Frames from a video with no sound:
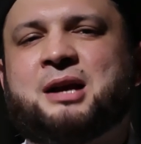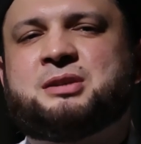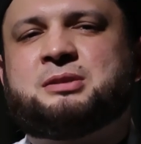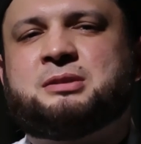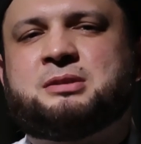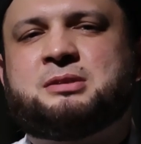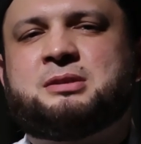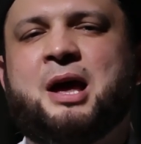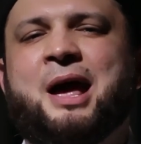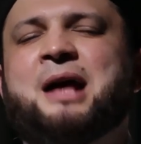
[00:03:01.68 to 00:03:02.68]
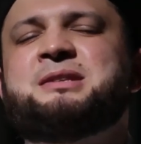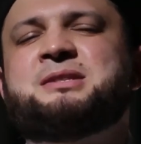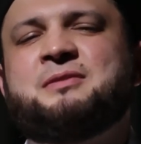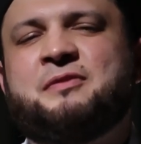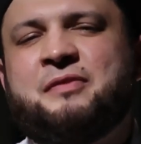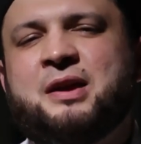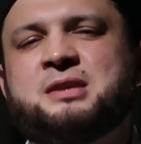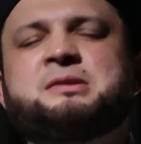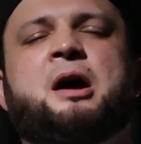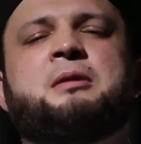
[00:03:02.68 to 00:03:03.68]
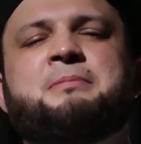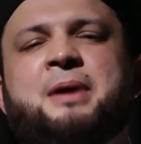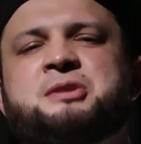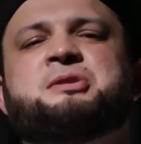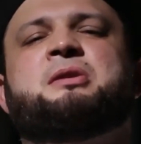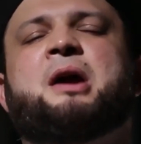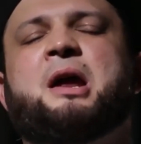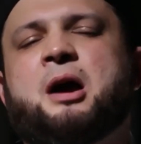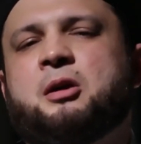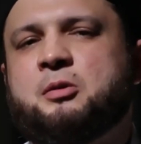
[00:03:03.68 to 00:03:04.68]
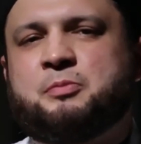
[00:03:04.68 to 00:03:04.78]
actions and to fix our measure and our